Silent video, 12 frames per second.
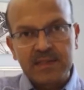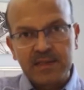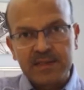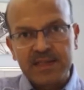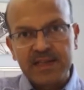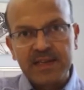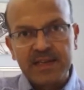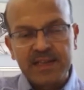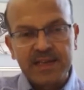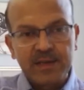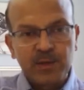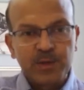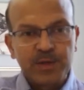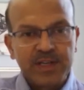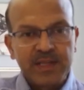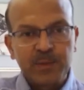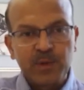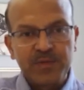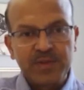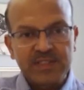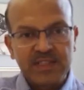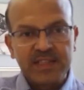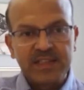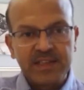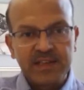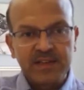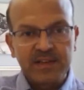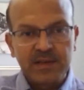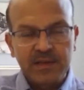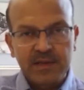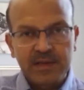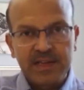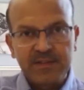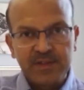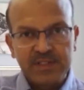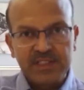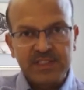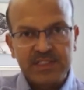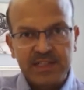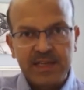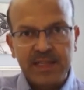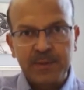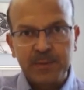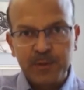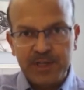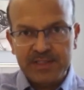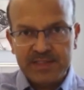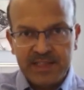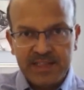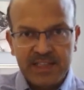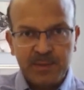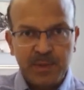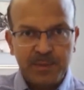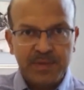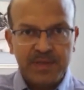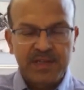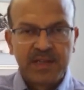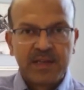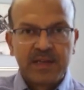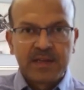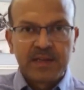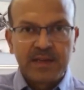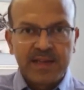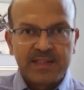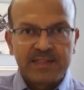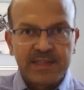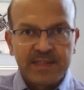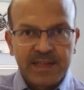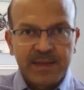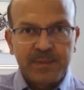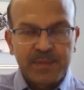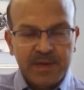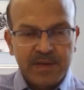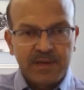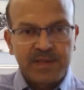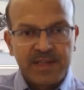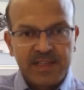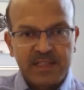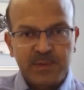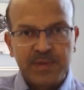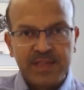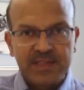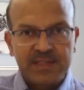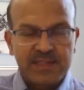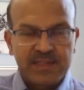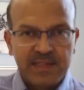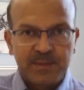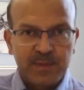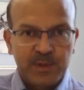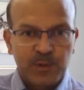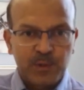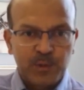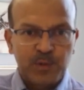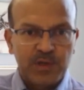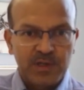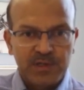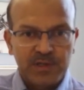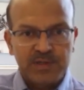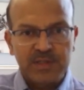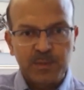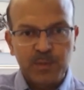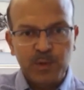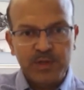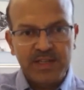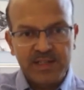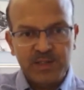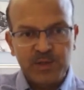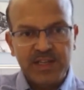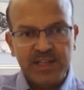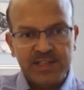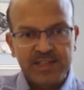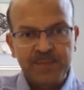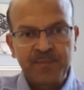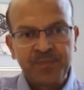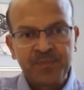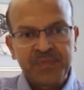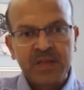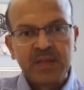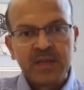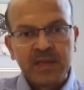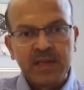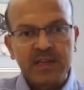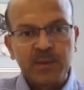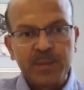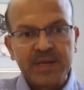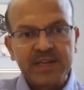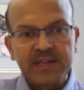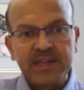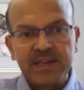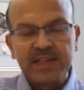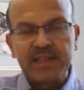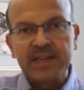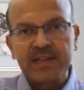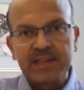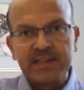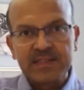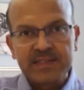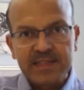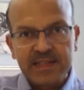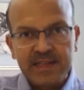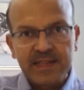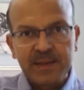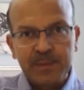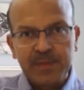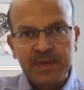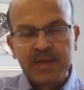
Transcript: uh, that indicate a good team, obviously a uh, great physician team where a senior member guides a team, uh, the inexperienced team to uh, support and educate them, a committed, dedicated nursing team.